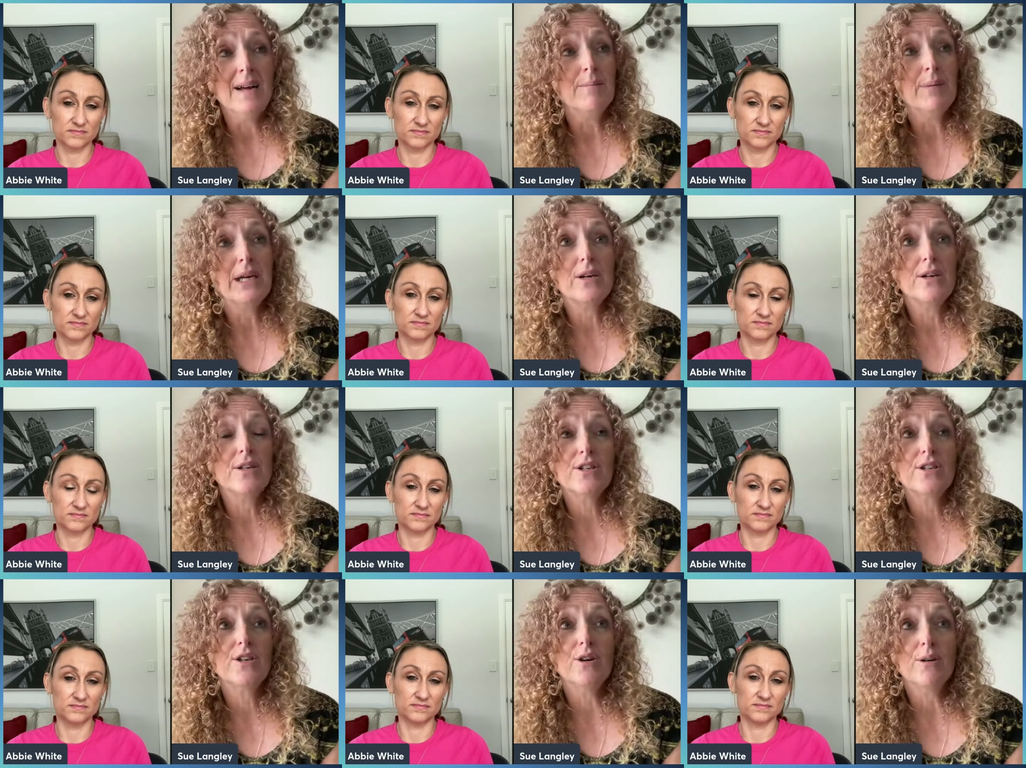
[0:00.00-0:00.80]

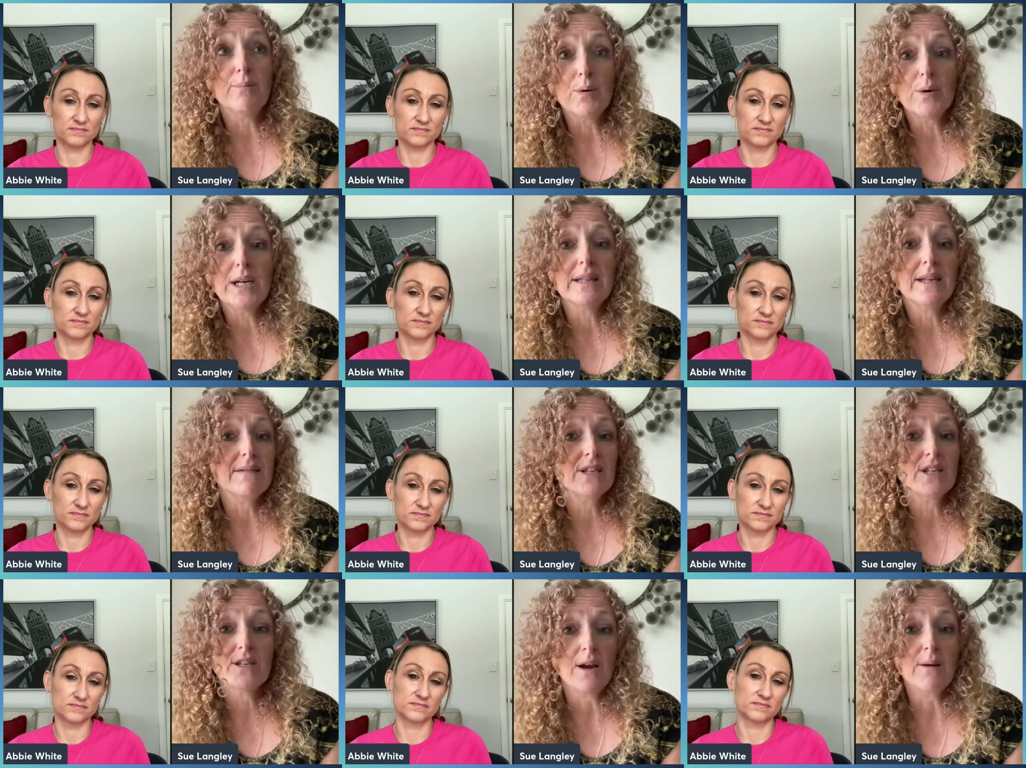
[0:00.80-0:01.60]
Speaker 1: because to your point
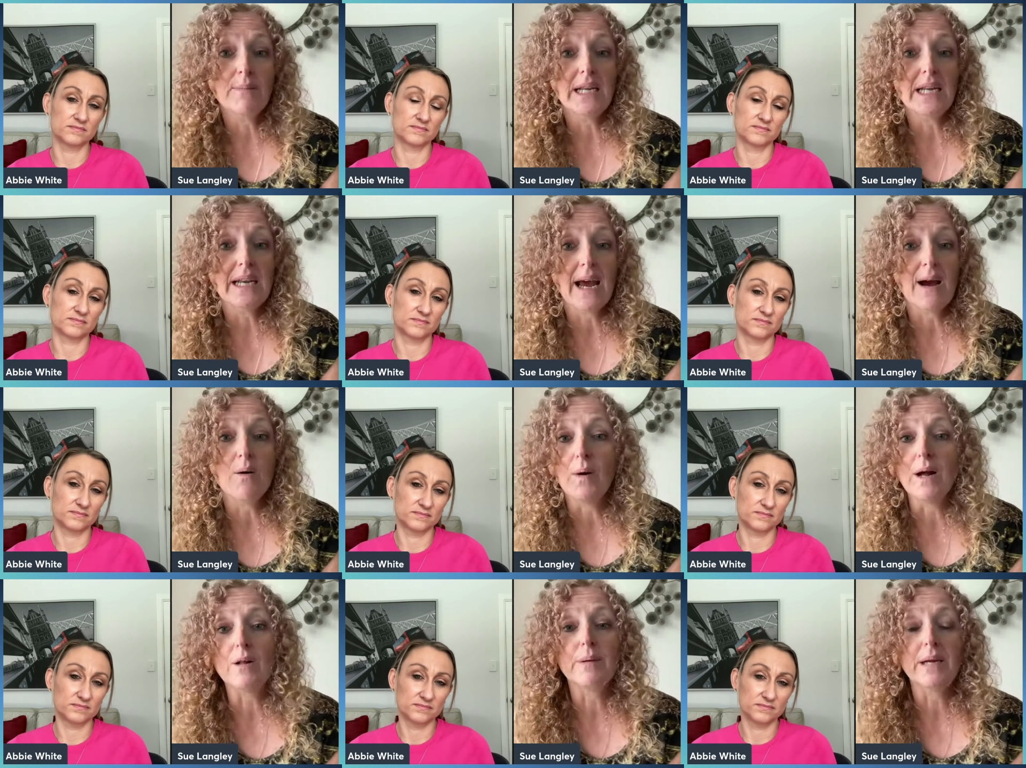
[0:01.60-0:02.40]
there's so many now
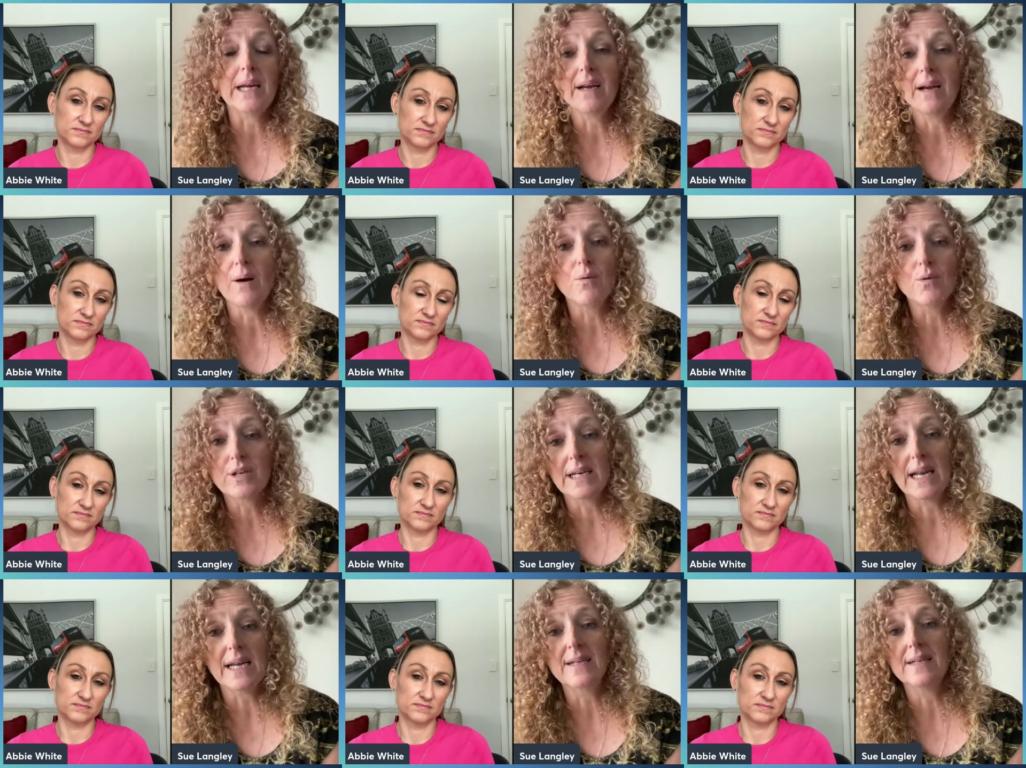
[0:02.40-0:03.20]
well-being
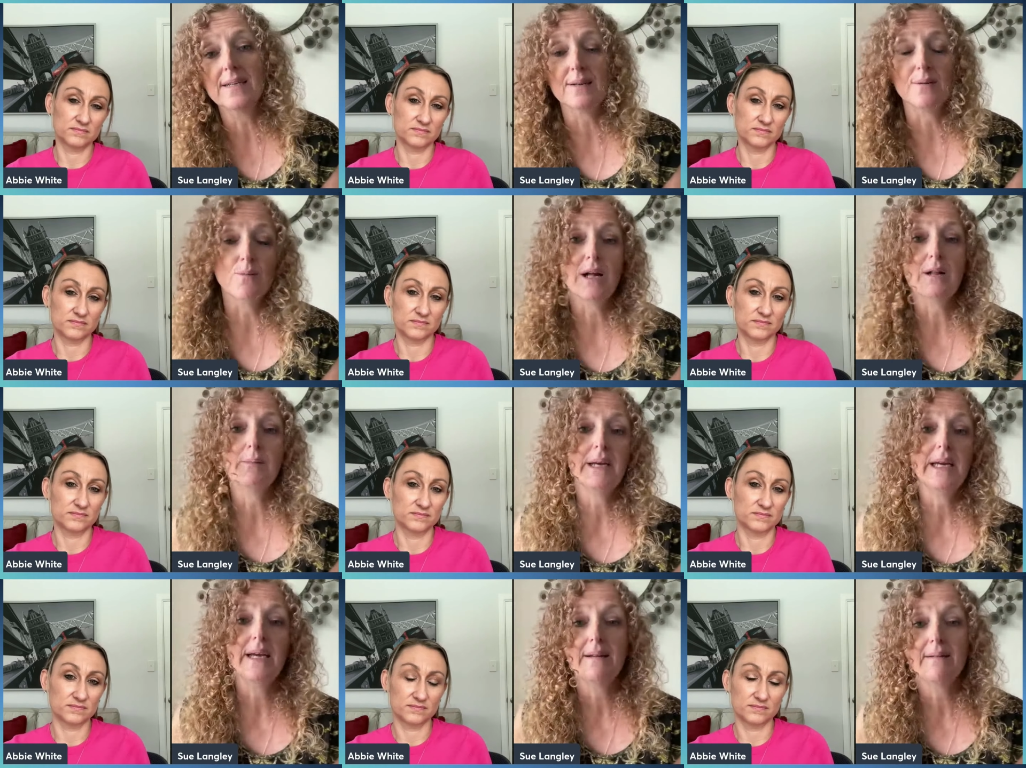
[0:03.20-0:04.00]
coordinators and
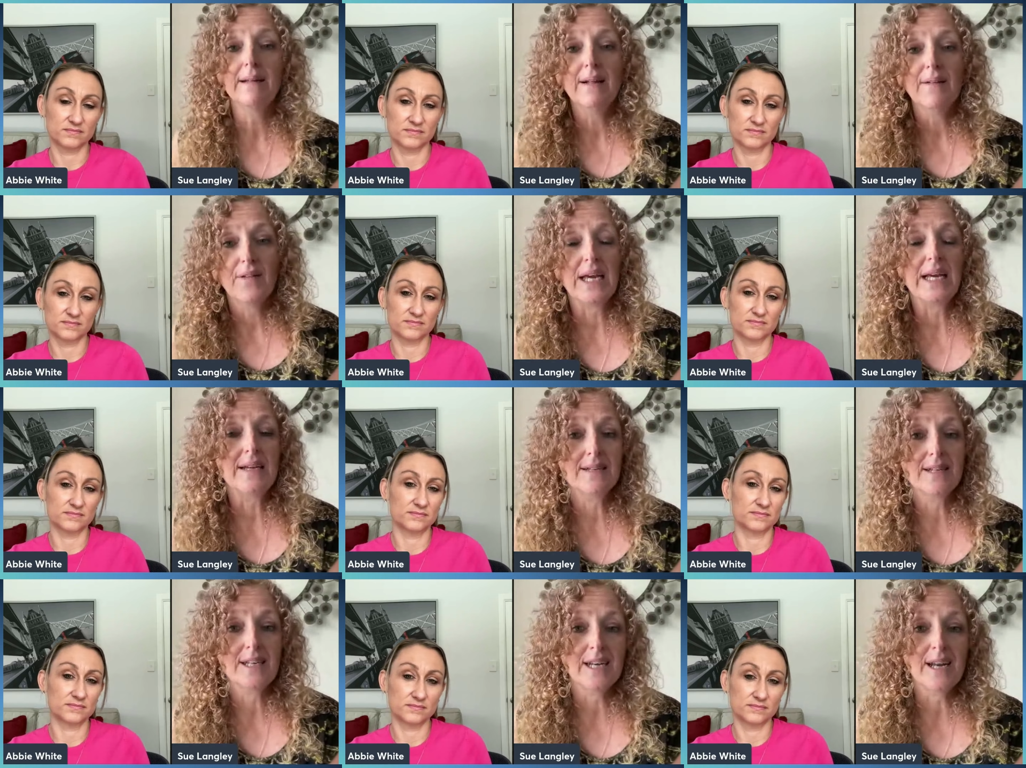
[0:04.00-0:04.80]
well-being
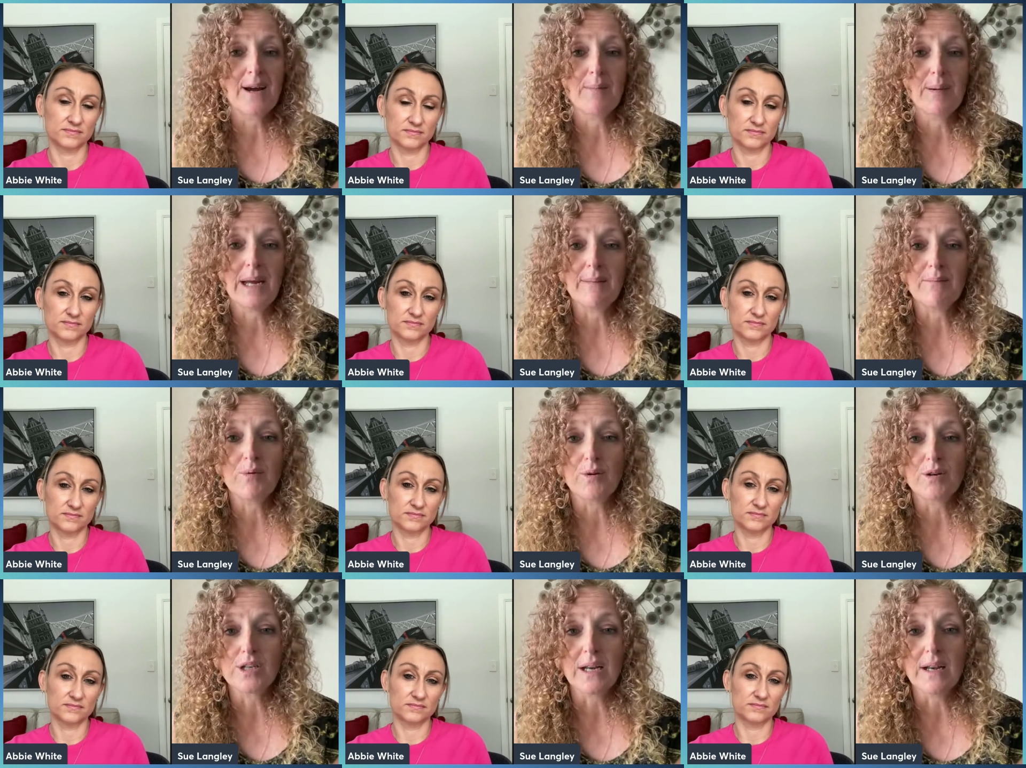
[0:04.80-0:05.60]
things you know being
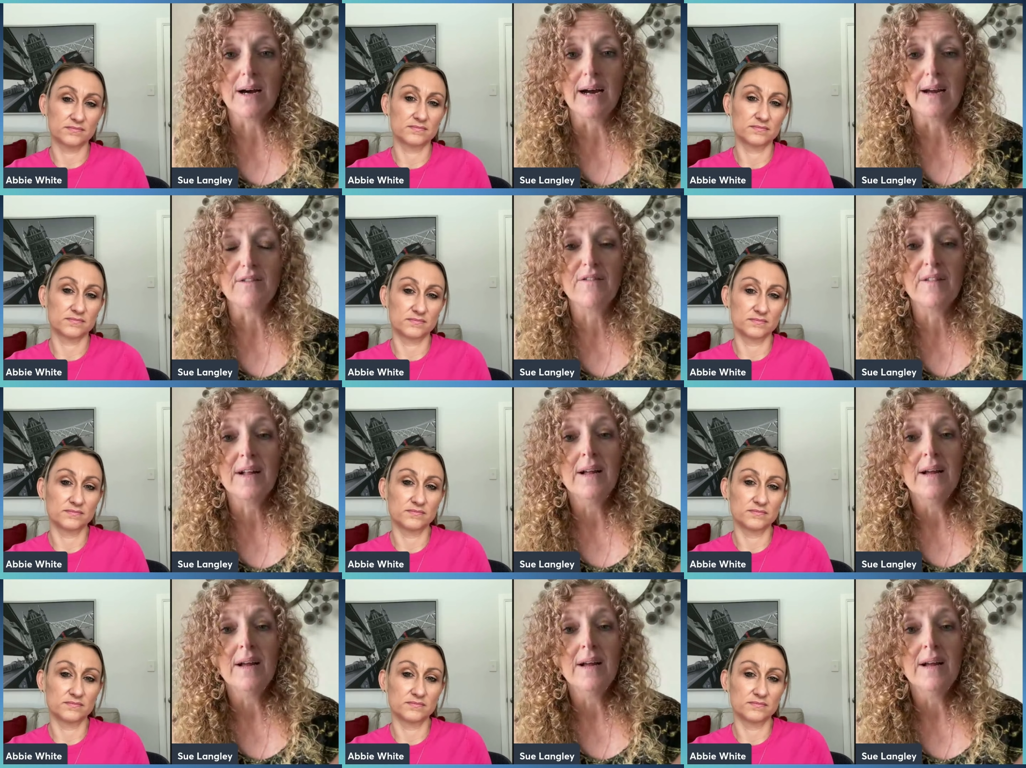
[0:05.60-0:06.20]
brought to life